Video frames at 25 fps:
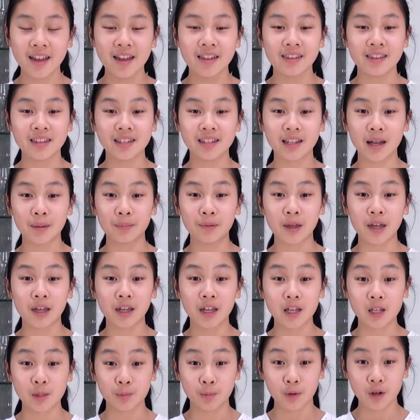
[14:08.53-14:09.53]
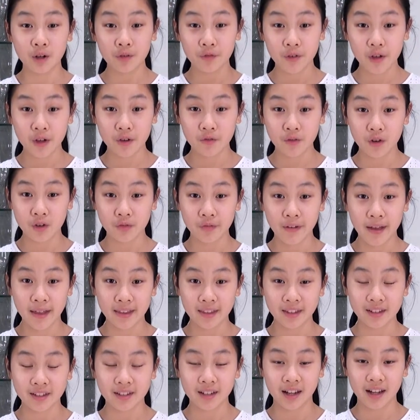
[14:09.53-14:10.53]
This cupcake is perfect for
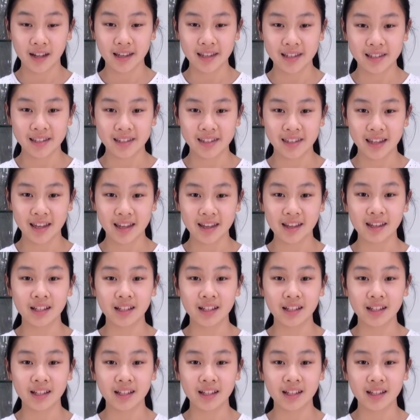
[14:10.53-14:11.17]
Valentine's Day.